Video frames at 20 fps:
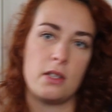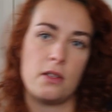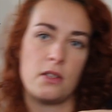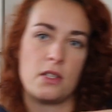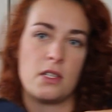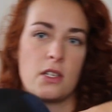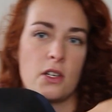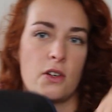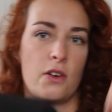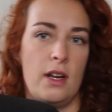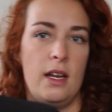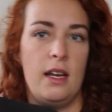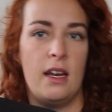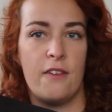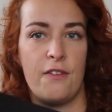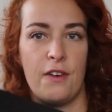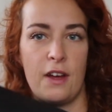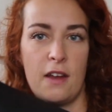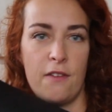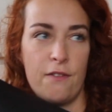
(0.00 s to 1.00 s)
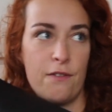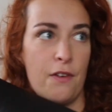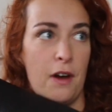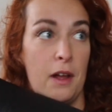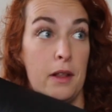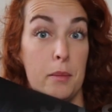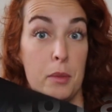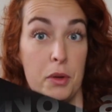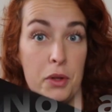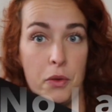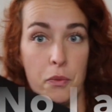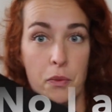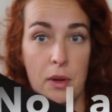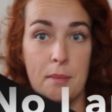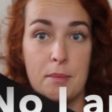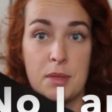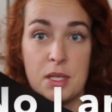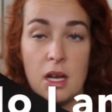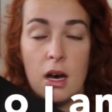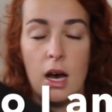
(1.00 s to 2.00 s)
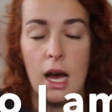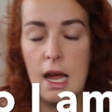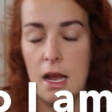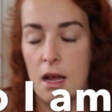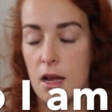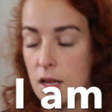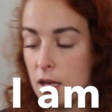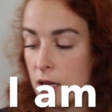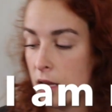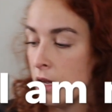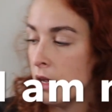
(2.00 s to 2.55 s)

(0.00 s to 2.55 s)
on screen if I can find them on the website.